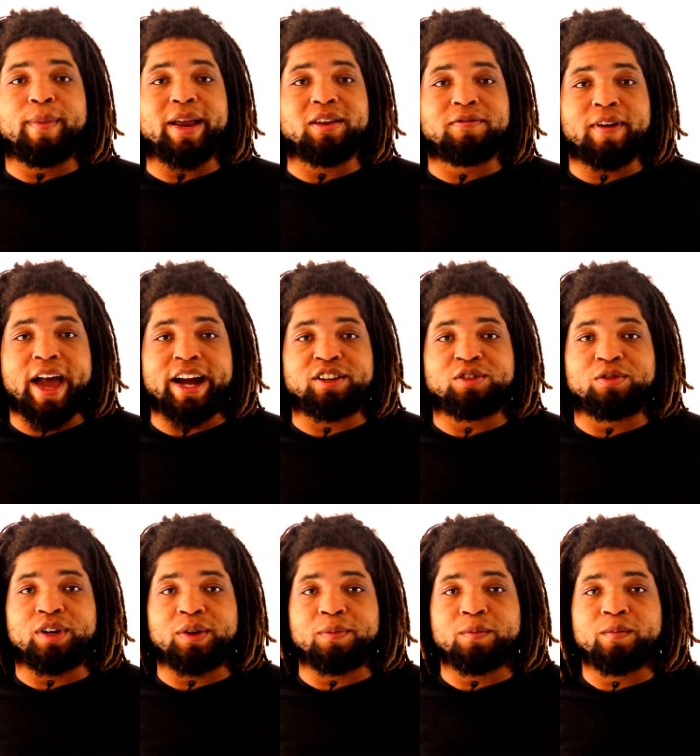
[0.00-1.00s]

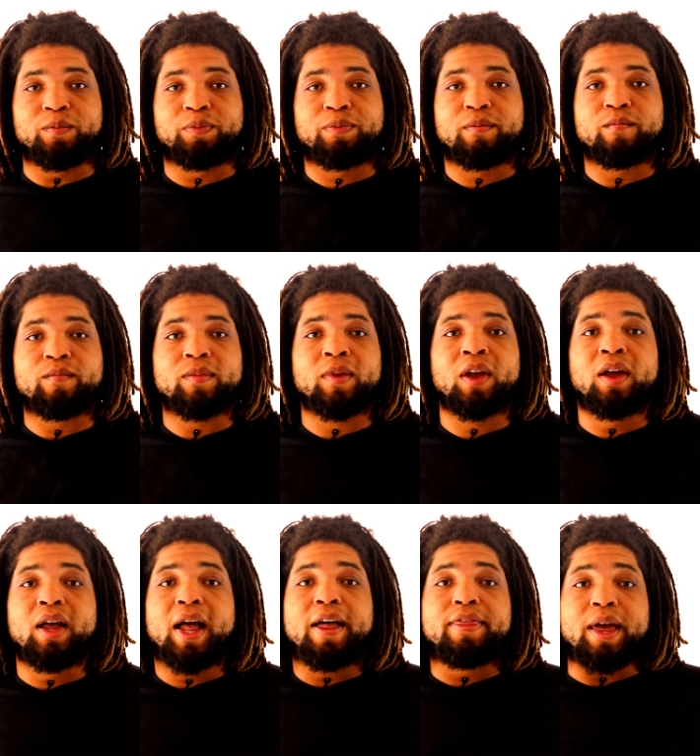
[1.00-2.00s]
manufacturing
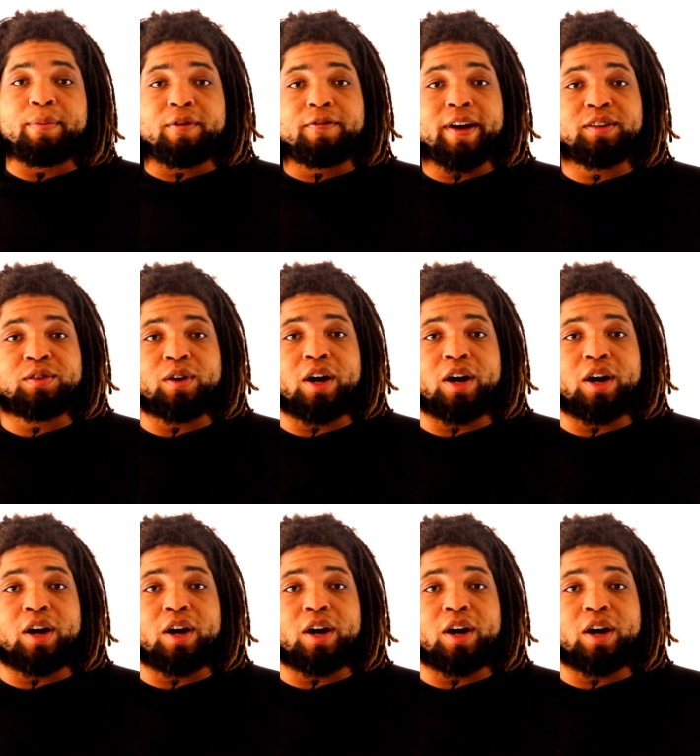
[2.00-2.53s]
that Professor